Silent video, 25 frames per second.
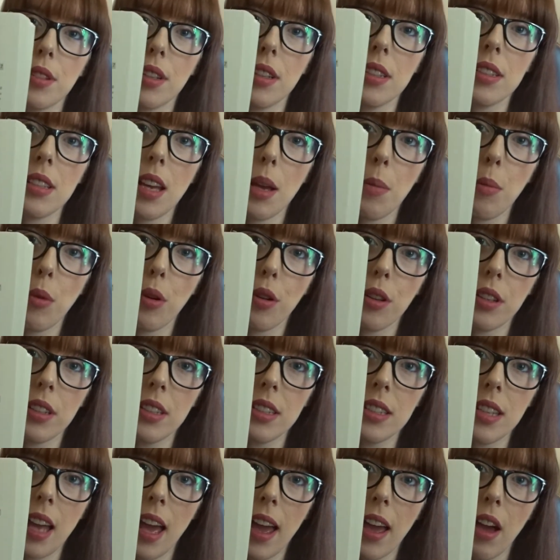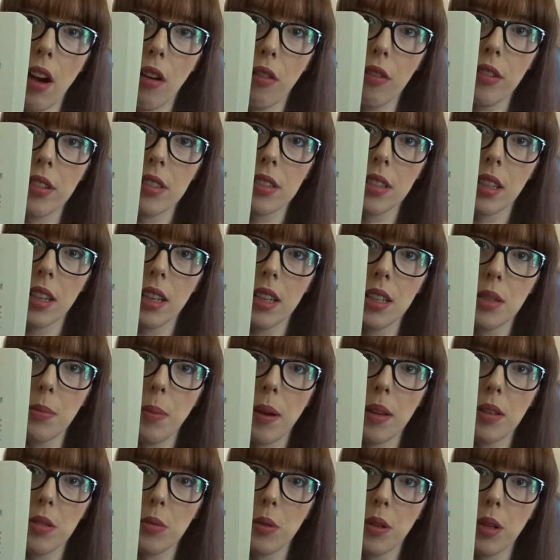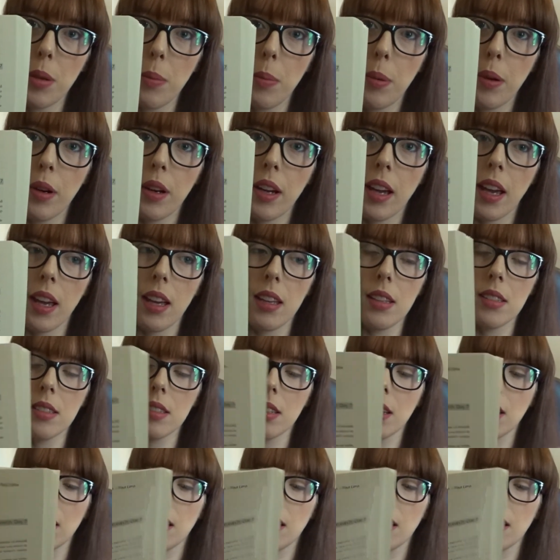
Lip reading: it's going to take more than a day, obviously, it depends what your book is.